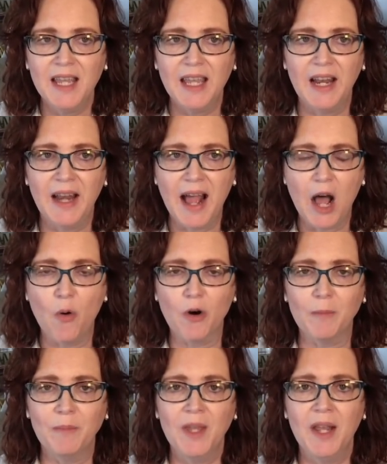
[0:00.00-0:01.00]
in an
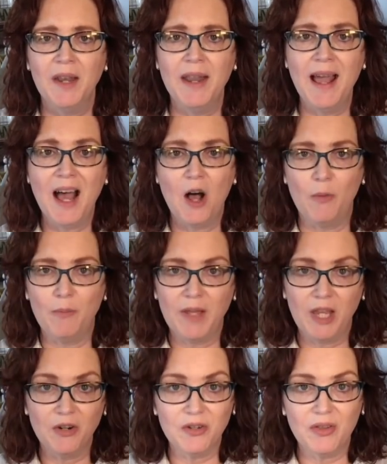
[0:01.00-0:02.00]
hour. Now,
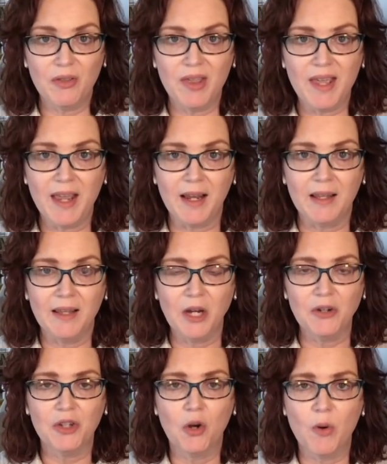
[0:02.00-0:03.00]
here's the thing.
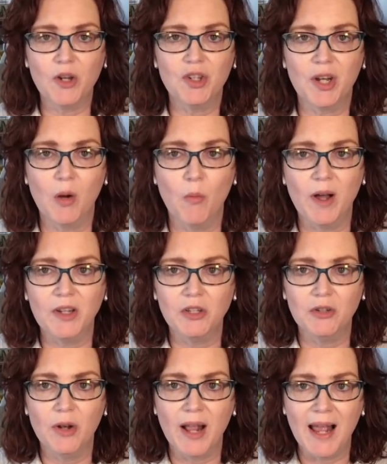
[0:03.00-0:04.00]
Here's the question I want
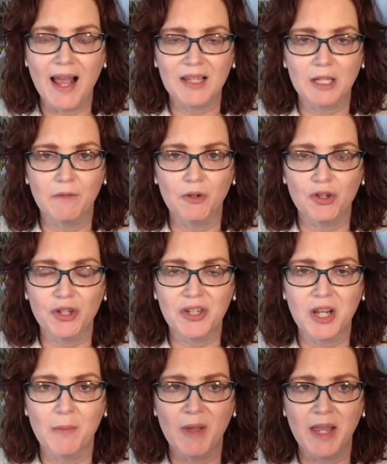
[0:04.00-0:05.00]
you to ask. If you're just
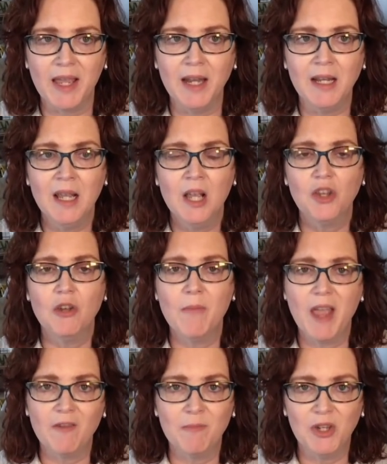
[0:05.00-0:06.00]
coming in, you
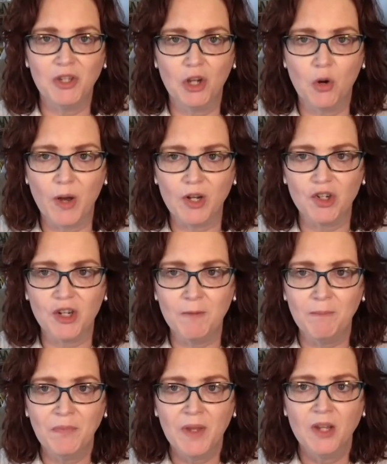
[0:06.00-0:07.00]
may have missed the
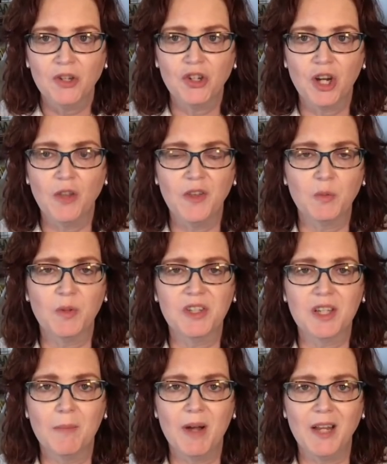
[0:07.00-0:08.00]
question. Share this with
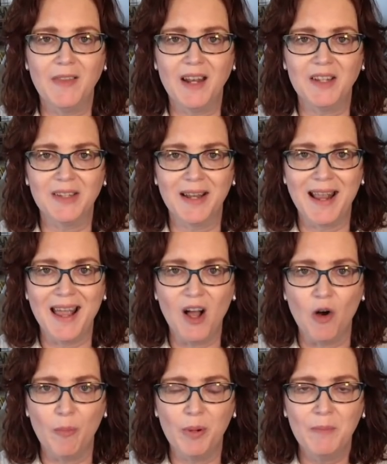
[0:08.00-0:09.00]
somebody that it's going to
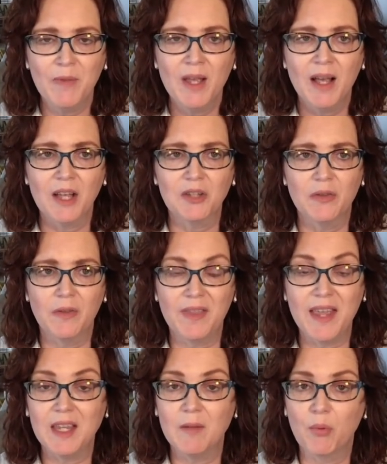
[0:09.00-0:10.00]
help so that
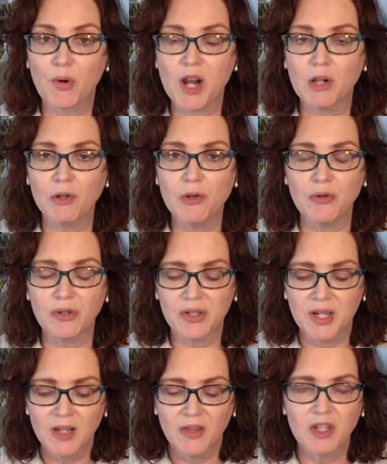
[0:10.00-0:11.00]
they can break
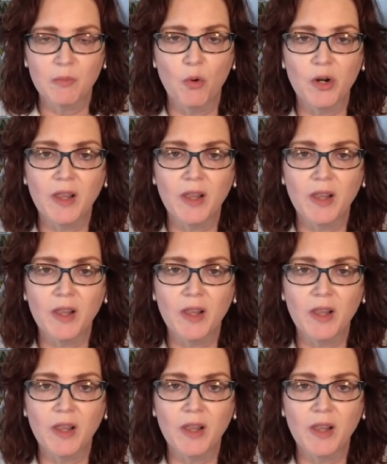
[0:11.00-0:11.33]
loose. This morning,